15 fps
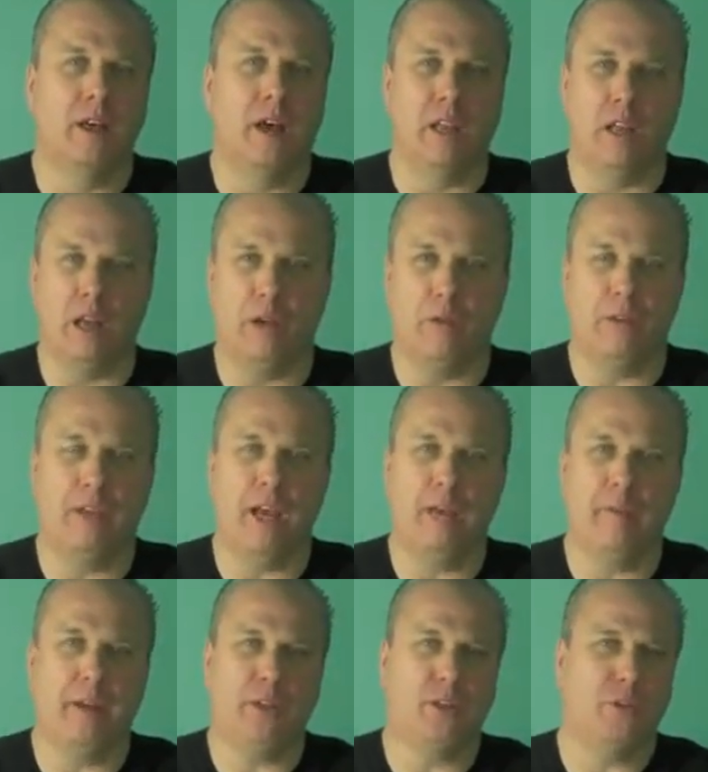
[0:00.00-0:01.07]
Along with
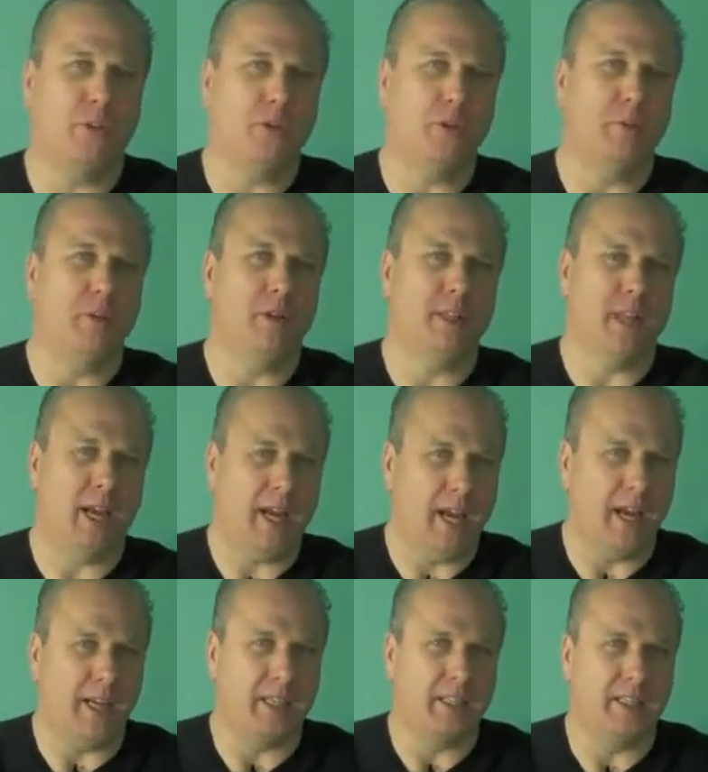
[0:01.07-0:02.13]
that, make sure that you put
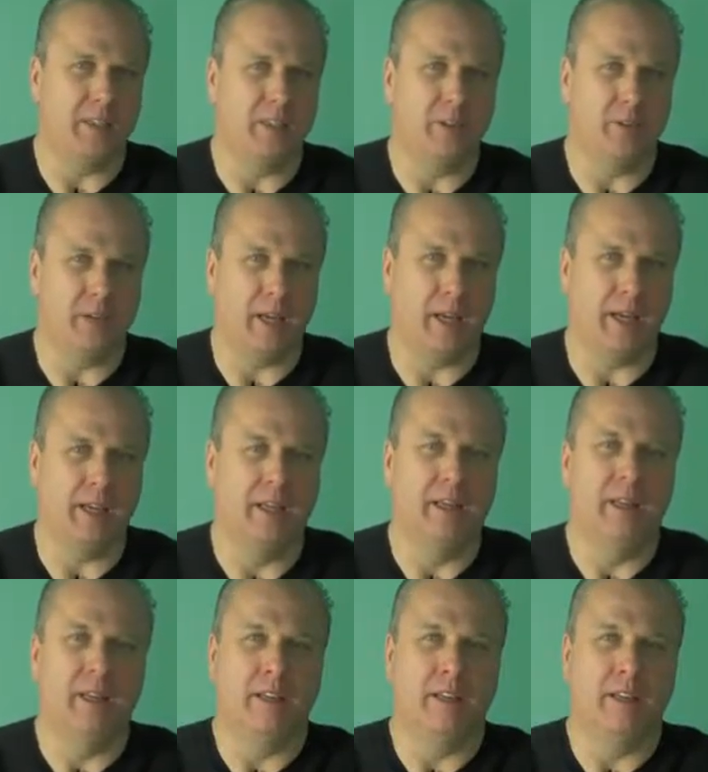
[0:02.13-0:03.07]
tags, okay?